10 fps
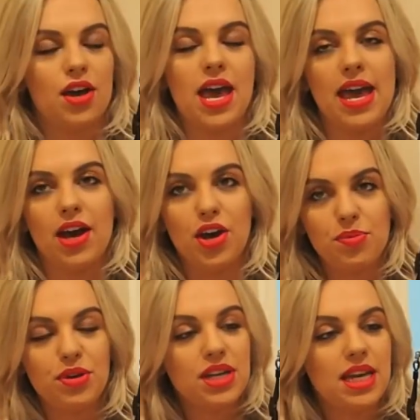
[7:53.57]
Okay, I
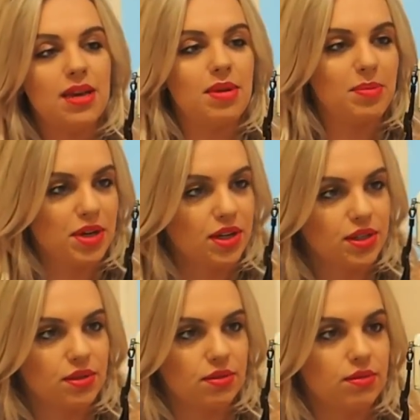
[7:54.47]
hope you hear me,
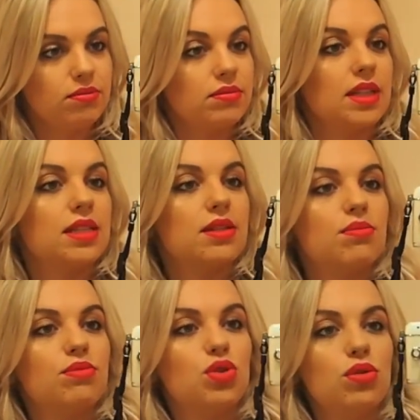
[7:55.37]
because
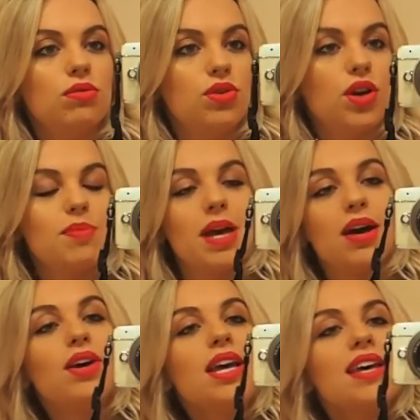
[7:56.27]
this door knocking me
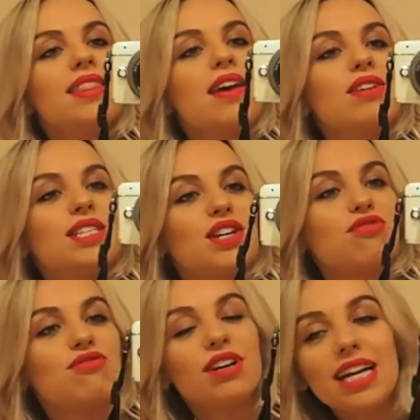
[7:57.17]
out. There is a
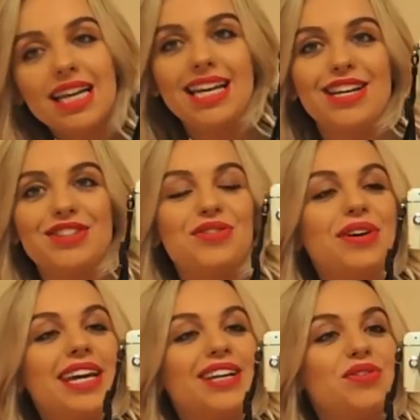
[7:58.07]
really
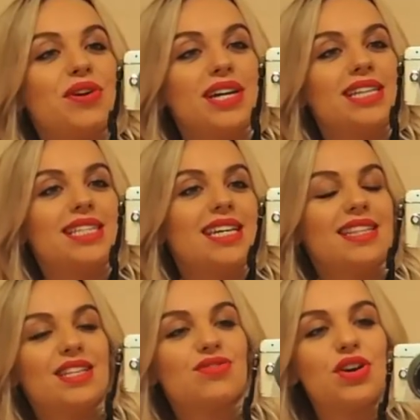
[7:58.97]
annoying noise in
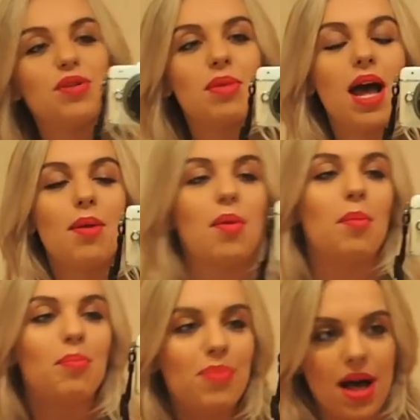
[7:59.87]
this room,
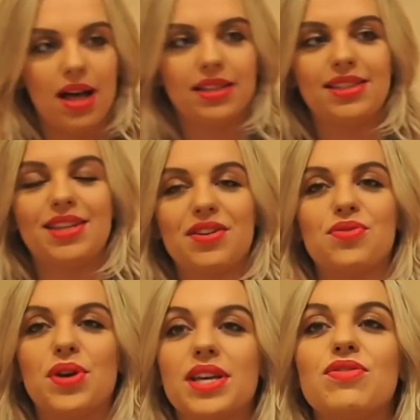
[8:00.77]
but I
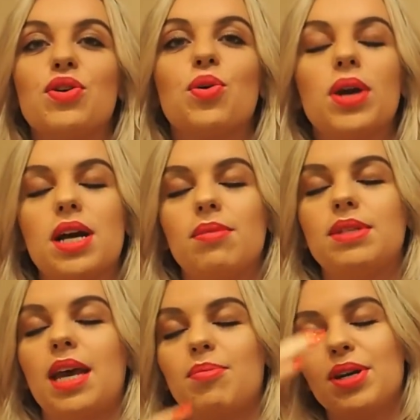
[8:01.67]
thought I'd give you a quick
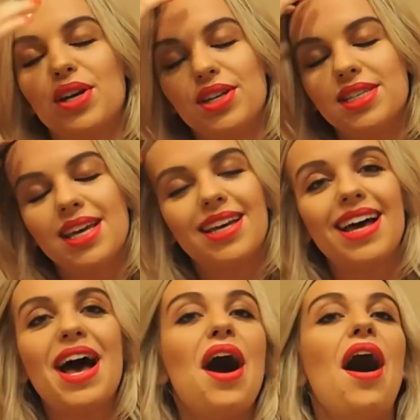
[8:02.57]
update because
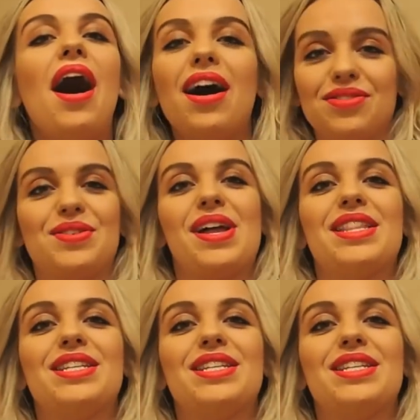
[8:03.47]
I feel like